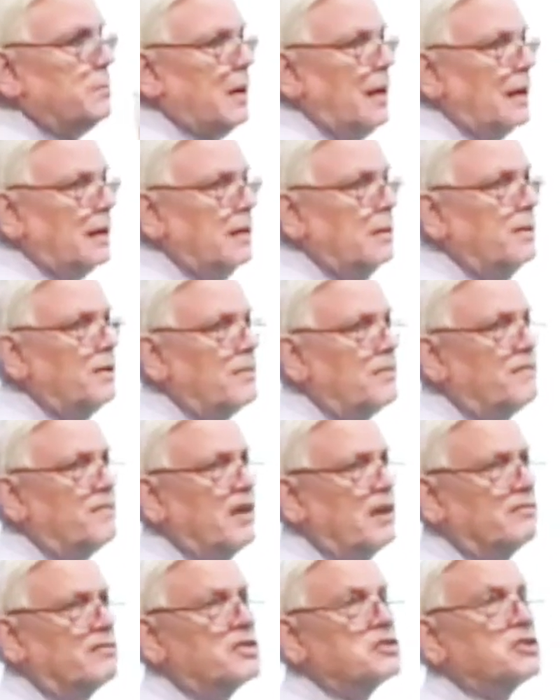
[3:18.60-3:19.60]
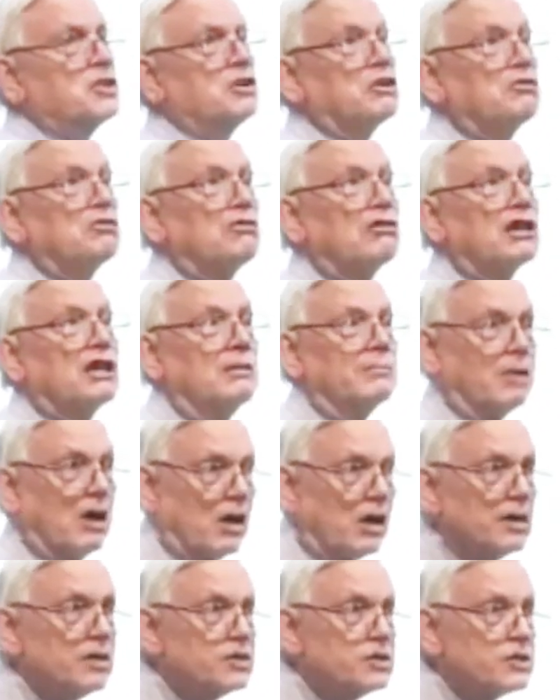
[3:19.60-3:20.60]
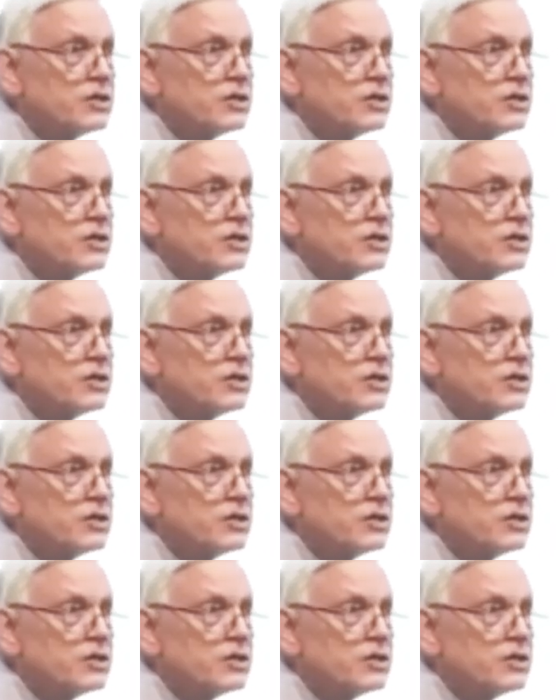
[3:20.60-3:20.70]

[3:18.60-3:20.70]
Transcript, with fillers: model that favors the early Marx,